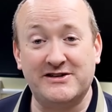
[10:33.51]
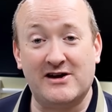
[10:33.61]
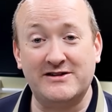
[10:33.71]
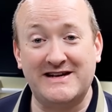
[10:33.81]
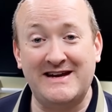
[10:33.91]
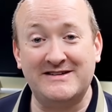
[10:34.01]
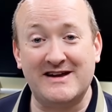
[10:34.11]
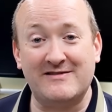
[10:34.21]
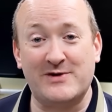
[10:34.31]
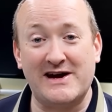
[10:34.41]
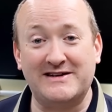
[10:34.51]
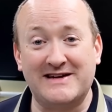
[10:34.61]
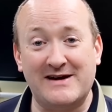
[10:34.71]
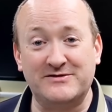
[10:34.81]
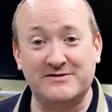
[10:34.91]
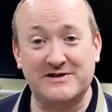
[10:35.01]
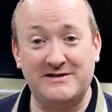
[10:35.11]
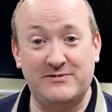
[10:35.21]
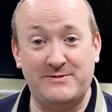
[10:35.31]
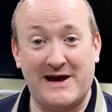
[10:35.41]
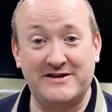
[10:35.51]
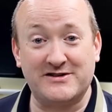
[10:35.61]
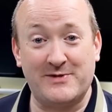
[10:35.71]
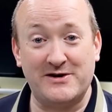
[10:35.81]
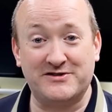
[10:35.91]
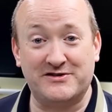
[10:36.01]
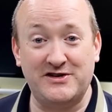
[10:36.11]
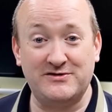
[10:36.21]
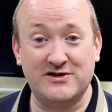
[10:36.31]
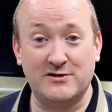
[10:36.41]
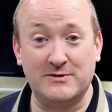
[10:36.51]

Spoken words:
like the in-depth breakdowns of the repairs I post on YouTube,